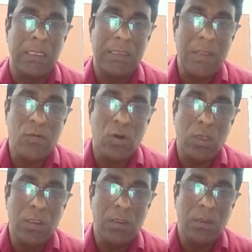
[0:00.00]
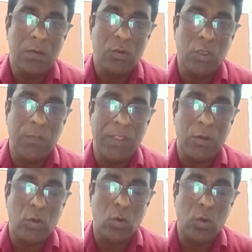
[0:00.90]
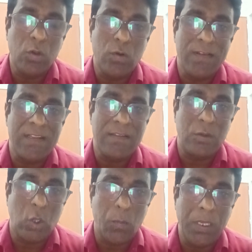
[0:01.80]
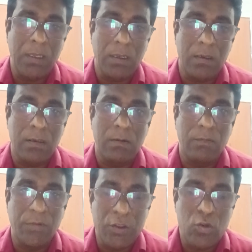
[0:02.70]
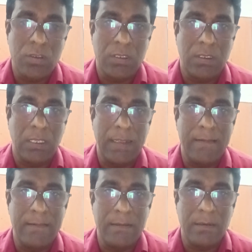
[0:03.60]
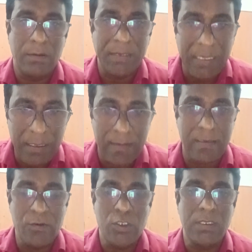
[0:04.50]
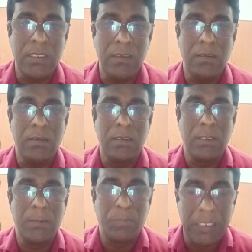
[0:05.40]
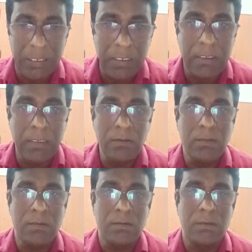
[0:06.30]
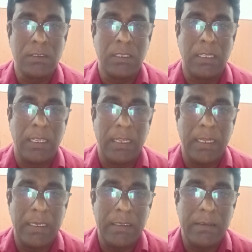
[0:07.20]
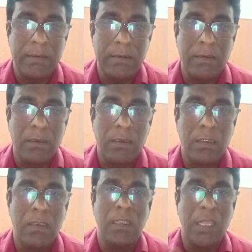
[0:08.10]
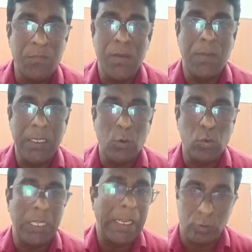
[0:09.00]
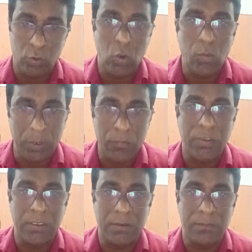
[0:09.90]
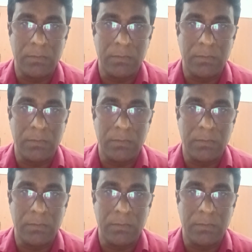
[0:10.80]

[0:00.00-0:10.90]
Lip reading: These are all, today we are going to discuss the topic which is really essential, pertinent, and everybody would like to know about it.